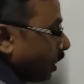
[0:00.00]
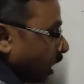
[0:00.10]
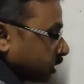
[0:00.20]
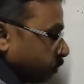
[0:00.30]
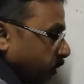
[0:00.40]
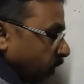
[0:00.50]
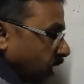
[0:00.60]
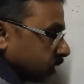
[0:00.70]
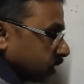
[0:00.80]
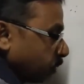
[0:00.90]
SP
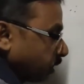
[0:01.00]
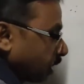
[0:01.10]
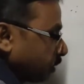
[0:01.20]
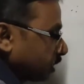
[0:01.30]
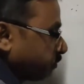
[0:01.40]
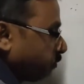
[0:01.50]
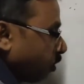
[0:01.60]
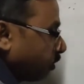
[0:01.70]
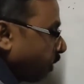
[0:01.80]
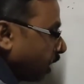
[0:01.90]
minus CP, that is
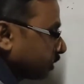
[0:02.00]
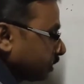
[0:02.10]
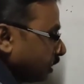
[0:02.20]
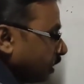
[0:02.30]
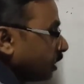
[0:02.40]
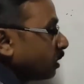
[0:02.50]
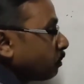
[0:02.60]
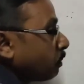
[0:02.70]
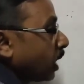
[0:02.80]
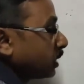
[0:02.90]
4 by 3
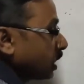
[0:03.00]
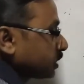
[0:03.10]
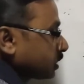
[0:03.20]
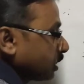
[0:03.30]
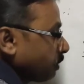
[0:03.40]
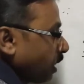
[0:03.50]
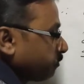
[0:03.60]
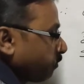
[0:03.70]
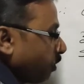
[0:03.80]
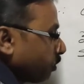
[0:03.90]
minus 3 by
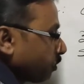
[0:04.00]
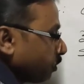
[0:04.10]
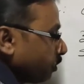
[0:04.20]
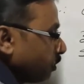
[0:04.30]
4.